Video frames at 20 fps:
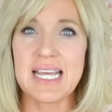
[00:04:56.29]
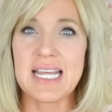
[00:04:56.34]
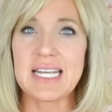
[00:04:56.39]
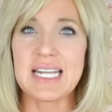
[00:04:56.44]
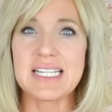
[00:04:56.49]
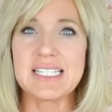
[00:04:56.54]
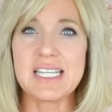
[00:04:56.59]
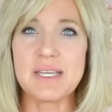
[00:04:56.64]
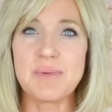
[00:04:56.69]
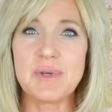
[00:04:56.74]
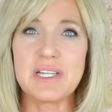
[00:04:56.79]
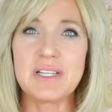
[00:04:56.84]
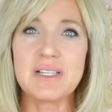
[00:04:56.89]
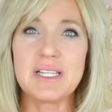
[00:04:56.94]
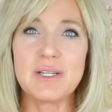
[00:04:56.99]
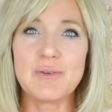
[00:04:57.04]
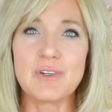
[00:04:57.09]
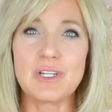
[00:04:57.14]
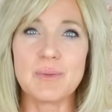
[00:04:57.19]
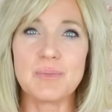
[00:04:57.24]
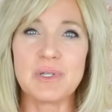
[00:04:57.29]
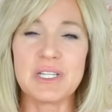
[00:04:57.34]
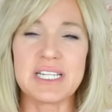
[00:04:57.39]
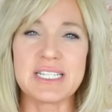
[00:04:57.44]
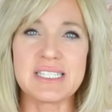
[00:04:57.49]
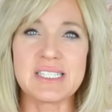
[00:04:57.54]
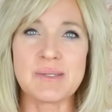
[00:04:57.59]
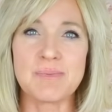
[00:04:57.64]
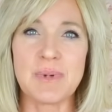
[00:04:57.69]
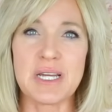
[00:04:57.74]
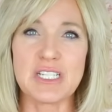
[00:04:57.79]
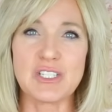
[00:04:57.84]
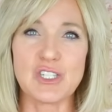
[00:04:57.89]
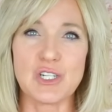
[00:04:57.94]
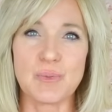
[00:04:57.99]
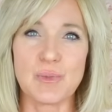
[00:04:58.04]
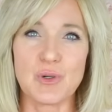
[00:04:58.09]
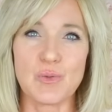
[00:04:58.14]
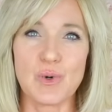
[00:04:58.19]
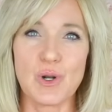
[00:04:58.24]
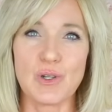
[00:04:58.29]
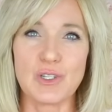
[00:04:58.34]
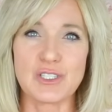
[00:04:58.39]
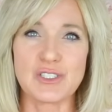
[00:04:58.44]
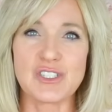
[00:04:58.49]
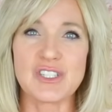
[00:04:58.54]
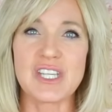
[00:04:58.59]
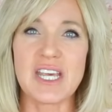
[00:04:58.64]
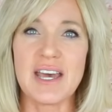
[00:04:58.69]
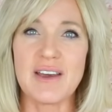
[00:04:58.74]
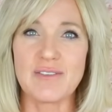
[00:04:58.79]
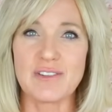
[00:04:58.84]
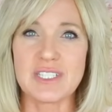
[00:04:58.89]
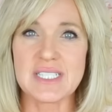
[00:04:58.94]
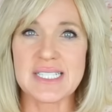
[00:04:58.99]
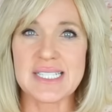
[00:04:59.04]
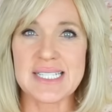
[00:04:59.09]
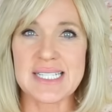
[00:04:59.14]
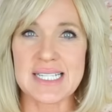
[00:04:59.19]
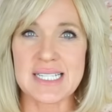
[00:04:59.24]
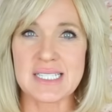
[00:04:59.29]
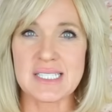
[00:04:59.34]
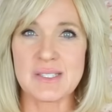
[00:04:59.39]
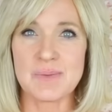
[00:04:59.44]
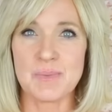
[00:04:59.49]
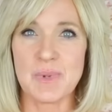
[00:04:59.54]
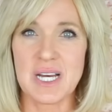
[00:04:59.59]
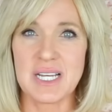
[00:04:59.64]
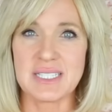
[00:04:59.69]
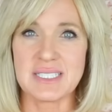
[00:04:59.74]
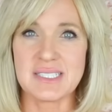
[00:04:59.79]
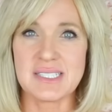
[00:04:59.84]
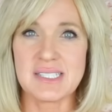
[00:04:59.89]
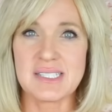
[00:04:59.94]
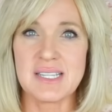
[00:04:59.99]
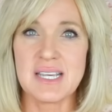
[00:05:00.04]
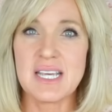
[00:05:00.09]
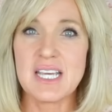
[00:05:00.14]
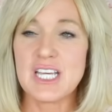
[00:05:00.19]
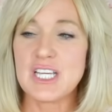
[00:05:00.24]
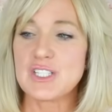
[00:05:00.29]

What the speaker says: and I typically replace my derma rollers every 6 months.